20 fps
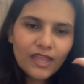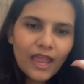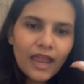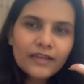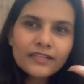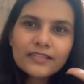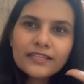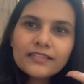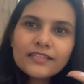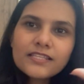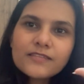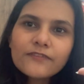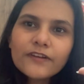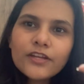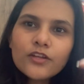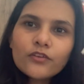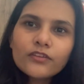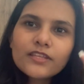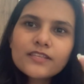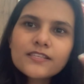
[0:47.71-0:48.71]
And in this
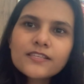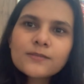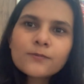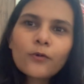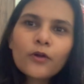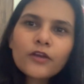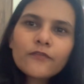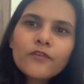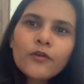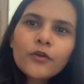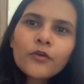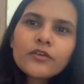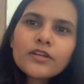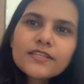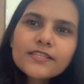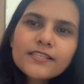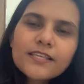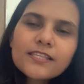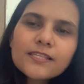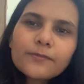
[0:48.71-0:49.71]
video, this is what we're going to
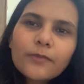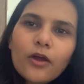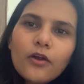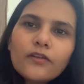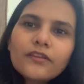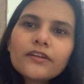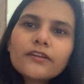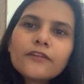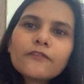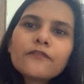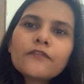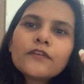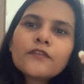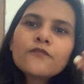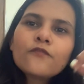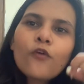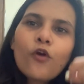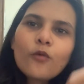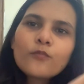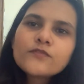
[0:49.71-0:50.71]
discuss about the different
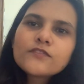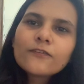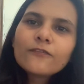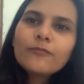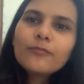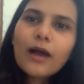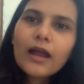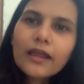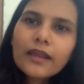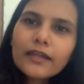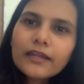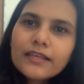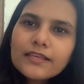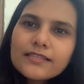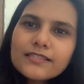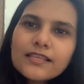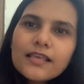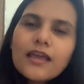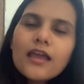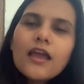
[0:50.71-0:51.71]
forms of
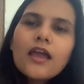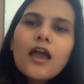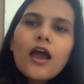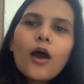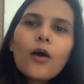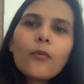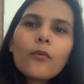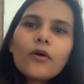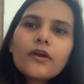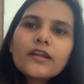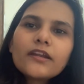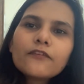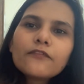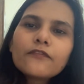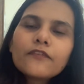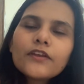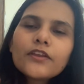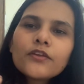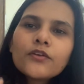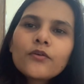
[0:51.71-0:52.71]
marketings, what
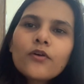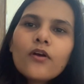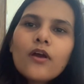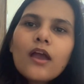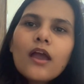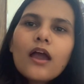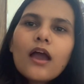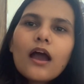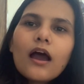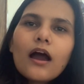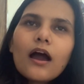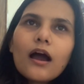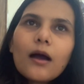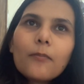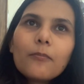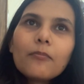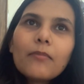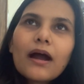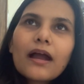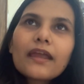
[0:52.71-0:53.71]
different
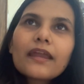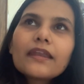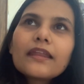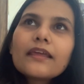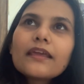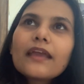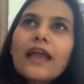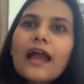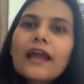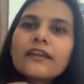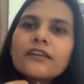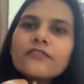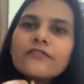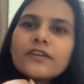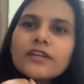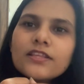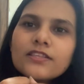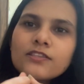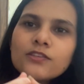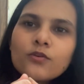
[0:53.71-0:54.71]
marketing
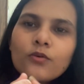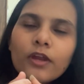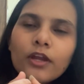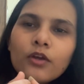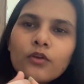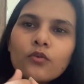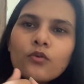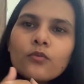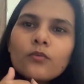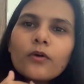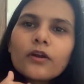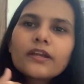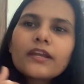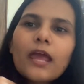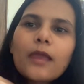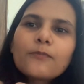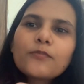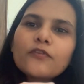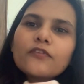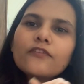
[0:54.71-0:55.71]
activities you can do, what
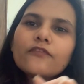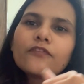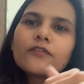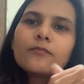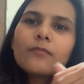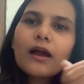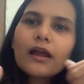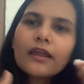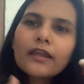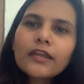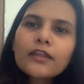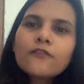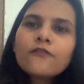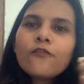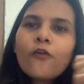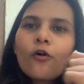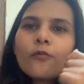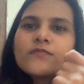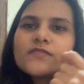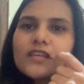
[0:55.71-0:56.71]
type of different marketing
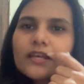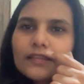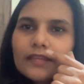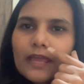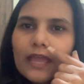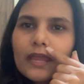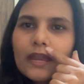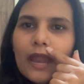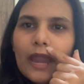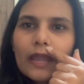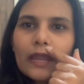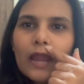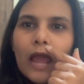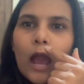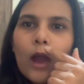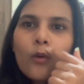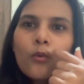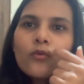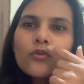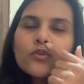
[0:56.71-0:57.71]
forms are there, and
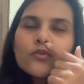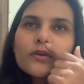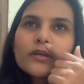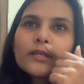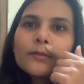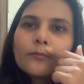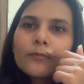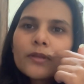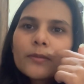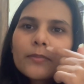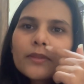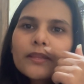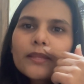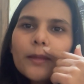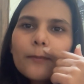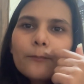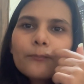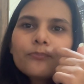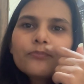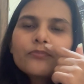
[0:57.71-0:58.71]
how you can implement them,